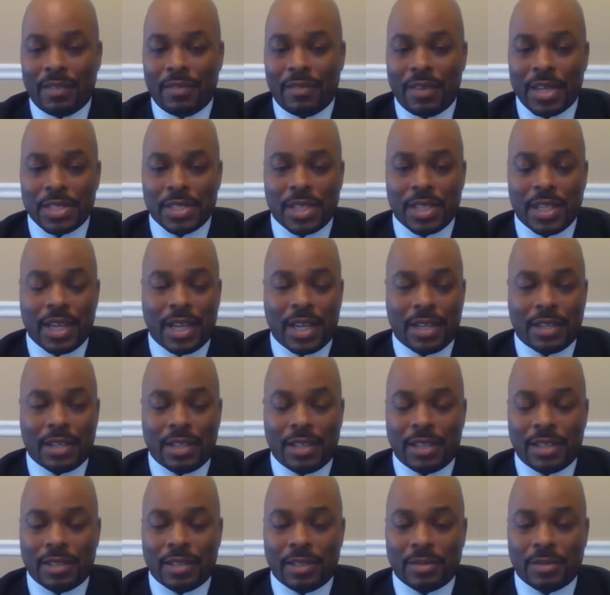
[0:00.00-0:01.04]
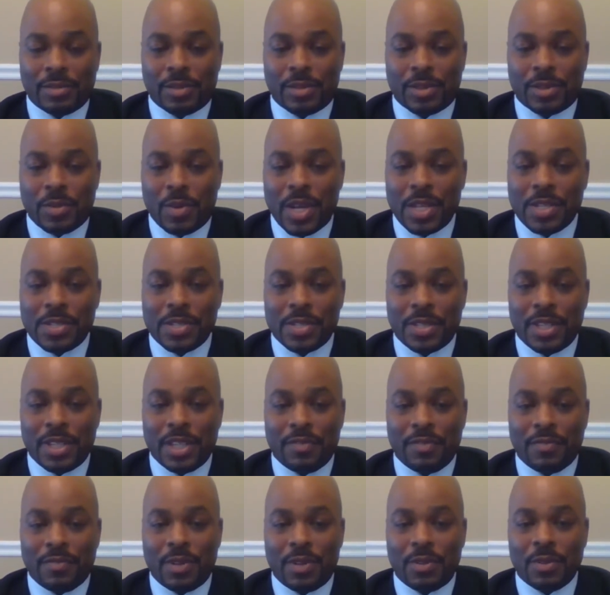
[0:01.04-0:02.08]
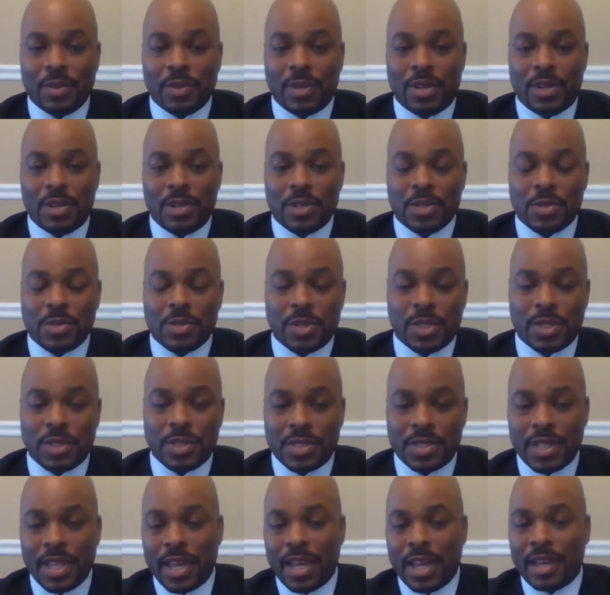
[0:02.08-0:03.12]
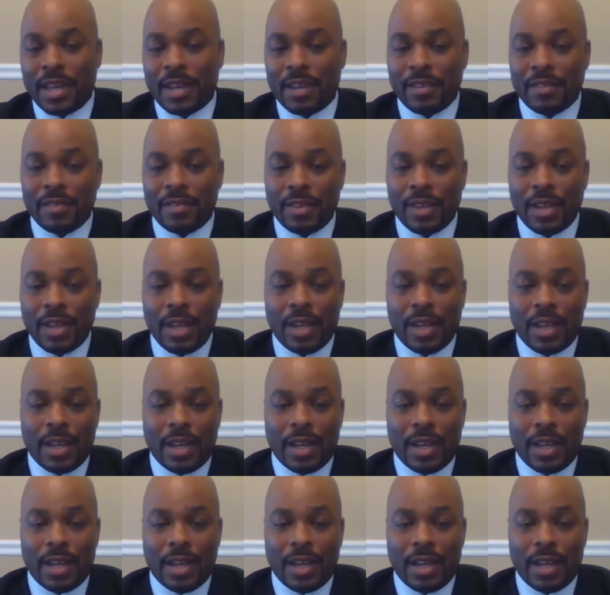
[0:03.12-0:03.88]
I've actually got twice a day phone calls with the staff,